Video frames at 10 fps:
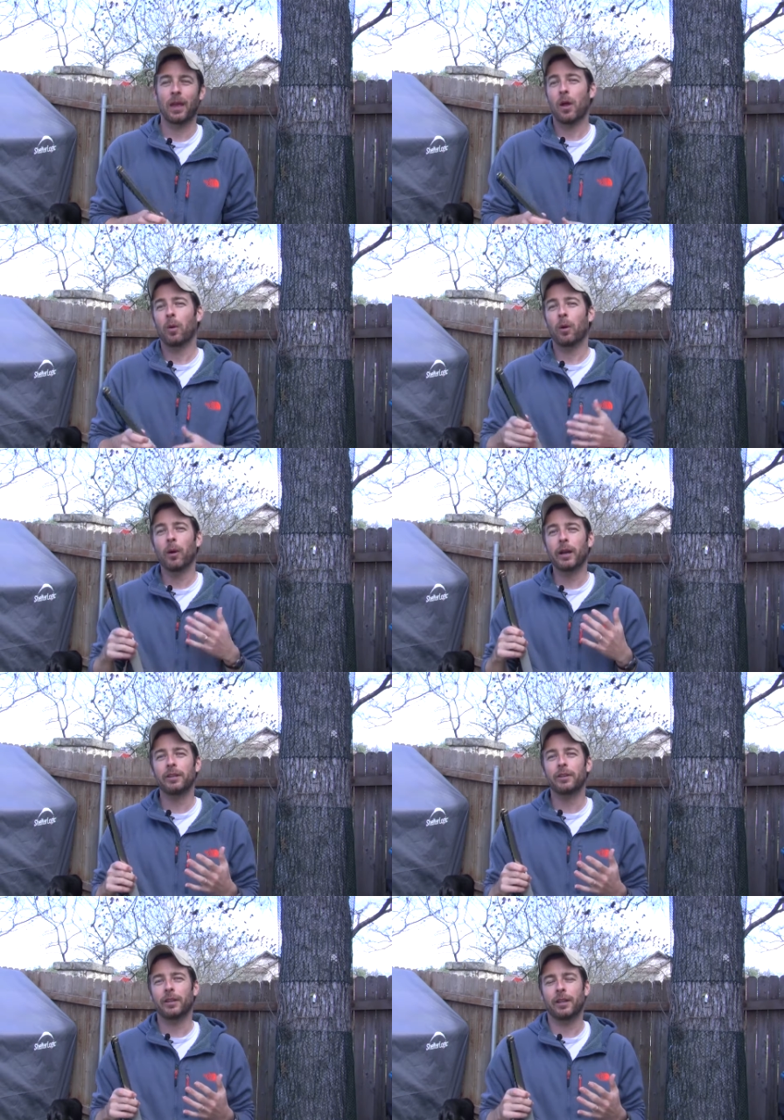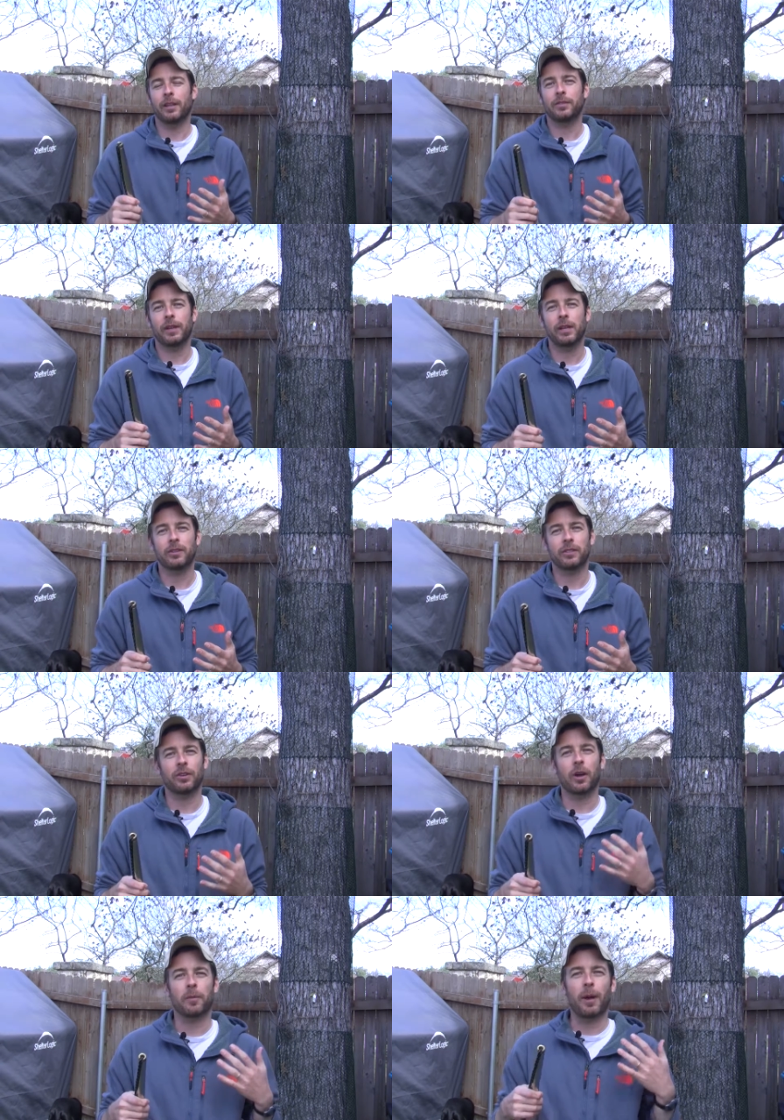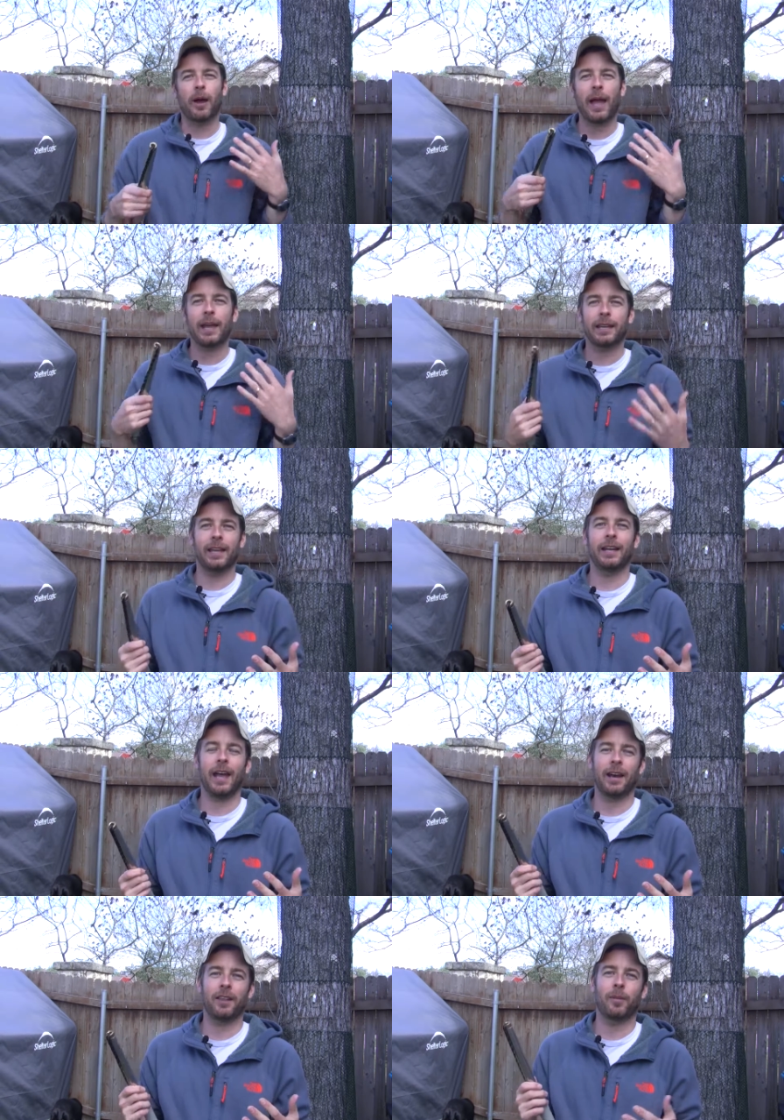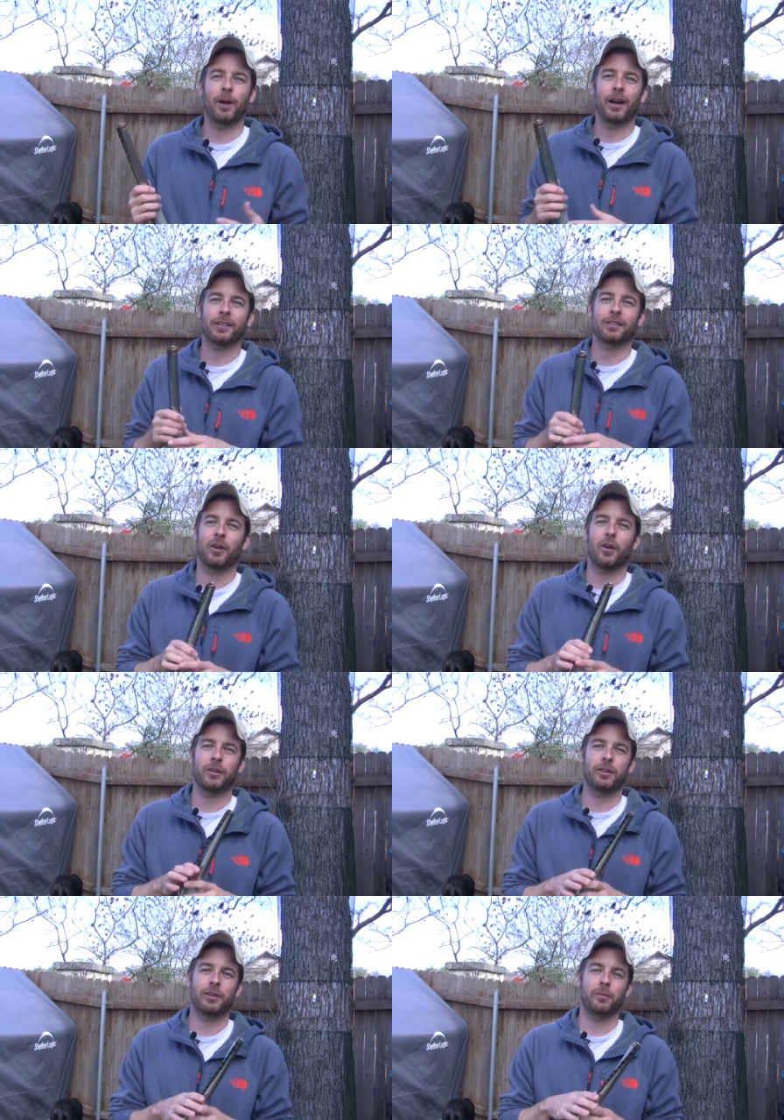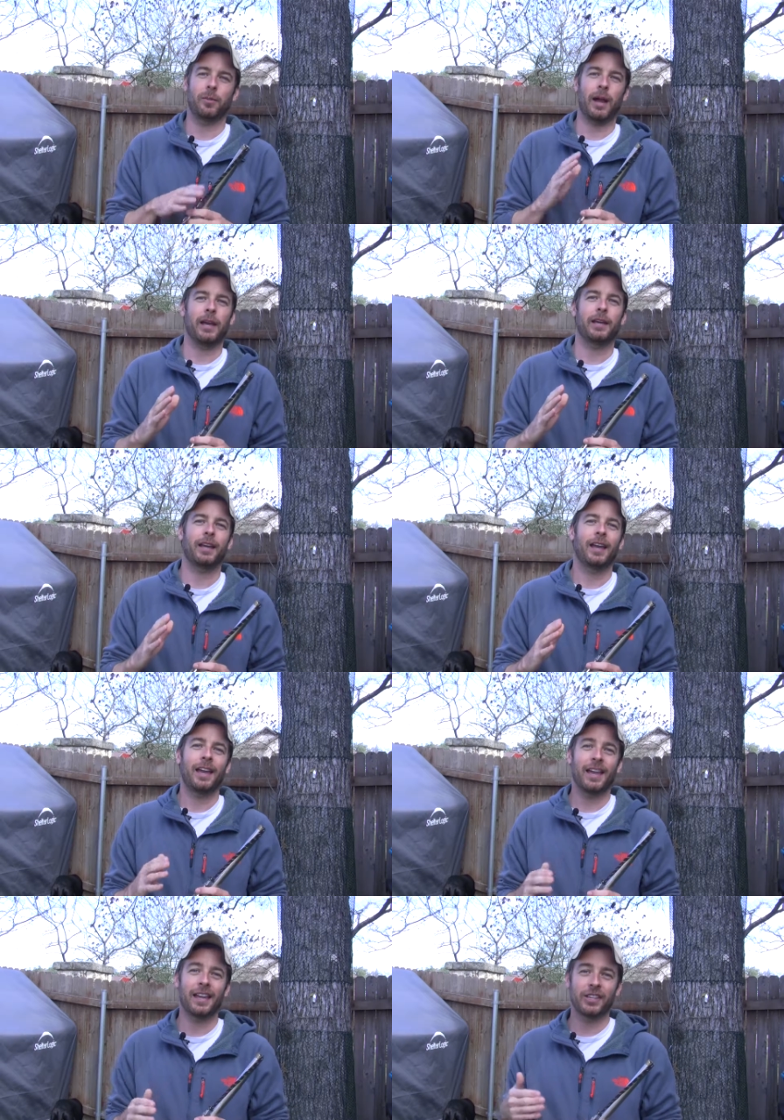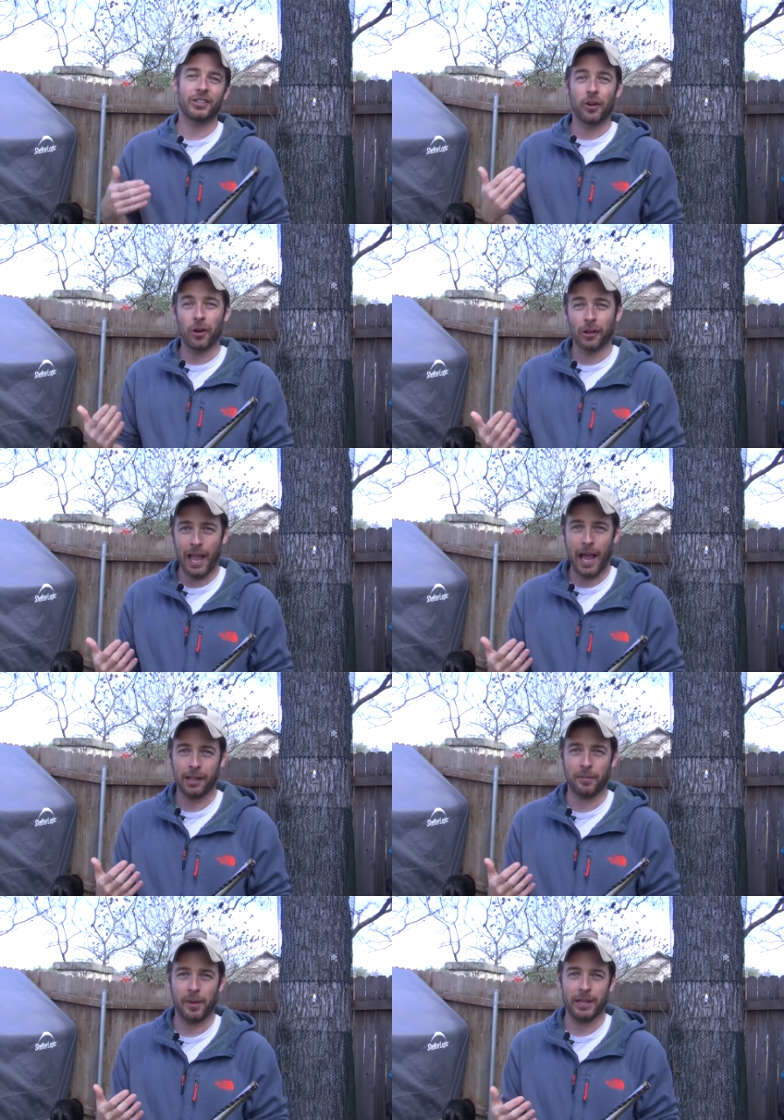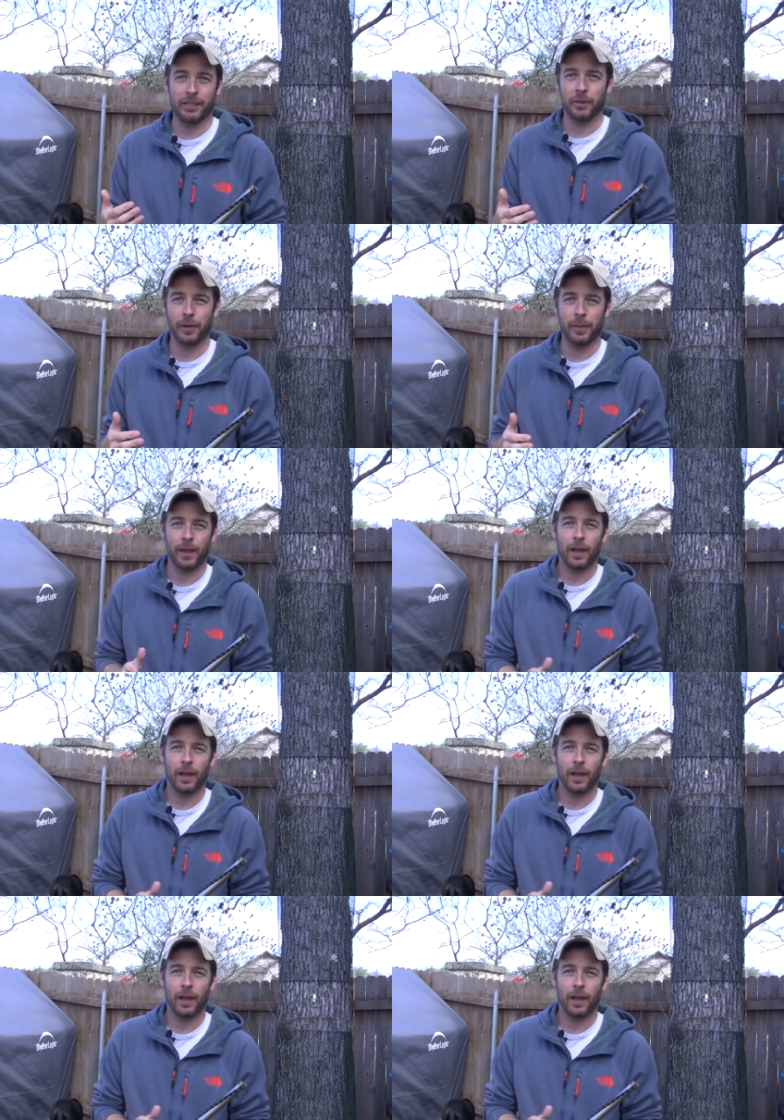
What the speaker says: what I want to do in this video is just talk about how to get it out of the box onto your bike and get your dog acclimated to it.